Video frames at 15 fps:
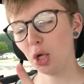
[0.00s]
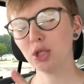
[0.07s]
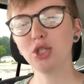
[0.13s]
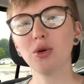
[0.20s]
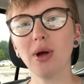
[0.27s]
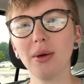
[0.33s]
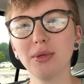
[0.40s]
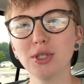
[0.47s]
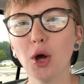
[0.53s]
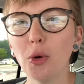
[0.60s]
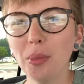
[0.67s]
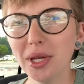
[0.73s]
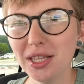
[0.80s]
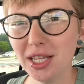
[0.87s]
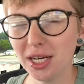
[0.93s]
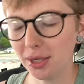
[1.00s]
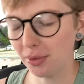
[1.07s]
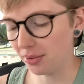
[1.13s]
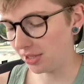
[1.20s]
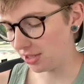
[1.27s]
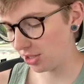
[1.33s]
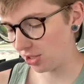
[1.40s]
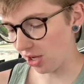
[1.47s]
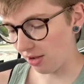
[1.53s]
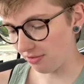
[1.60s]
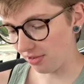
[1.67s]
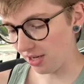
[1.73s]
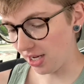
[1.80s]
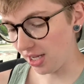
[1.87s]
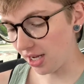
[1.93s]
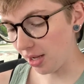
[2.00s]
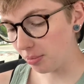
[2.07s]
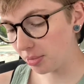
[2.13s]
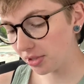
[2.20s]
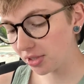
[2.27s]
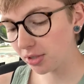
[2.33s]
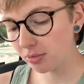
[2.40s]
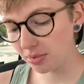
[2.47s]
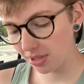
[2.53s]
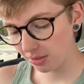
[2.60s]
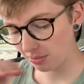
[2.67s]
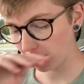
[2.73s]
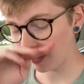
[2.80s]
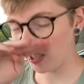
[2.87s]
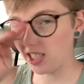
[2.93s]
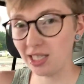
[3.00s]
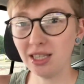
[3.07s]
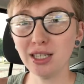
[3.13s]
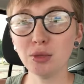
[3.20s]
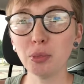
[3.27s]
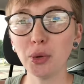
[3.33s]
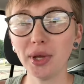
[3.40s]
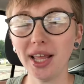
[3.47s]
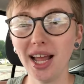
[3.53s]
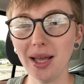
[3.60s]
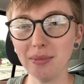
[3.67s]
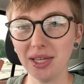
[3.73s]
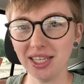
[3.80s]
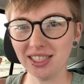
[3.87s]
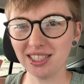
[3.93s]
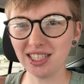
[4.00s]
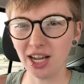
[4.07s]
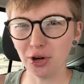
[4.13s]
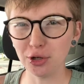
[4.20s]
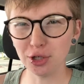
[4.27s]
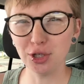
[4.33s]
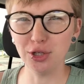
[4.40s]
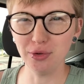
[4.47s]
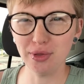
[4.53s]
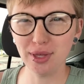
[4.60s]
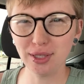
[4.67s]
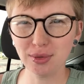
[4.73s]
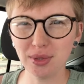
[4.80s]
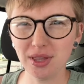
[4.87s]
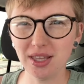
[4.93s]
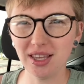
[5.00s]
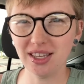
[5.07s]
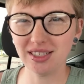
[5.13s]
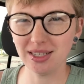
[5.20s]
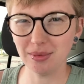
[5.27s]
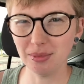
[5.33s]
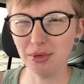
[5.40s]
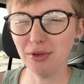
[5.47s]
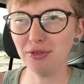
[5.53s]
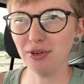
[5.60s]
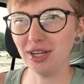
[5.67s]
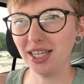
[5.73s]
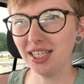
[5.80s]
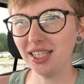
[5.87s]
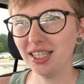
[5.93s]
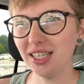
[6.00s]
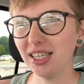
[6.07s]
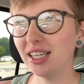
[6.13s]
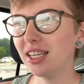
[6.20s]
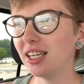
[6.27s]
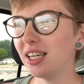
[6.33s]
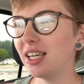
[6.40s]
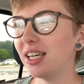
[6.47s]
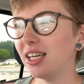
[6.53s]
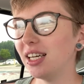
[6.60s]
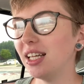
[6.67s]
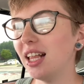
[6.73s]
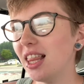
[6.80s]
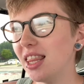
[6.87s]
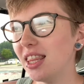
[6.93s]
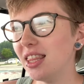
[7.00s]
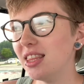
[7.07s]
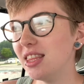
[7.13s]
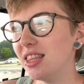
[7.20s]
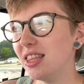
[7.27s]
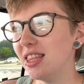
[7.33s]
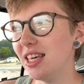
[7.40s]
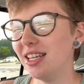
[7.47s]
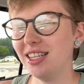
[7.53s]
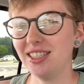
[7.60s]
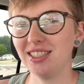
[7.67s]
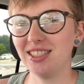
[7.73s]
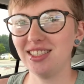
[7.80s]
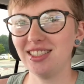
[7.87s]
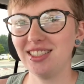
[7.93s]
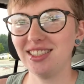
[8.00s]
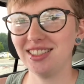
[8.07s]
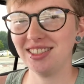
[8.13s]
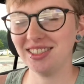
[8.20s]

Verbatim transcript: so I was hoping that it would soften it up a little bit because at this point I'm like scared to do things with it because I'm afraid that it's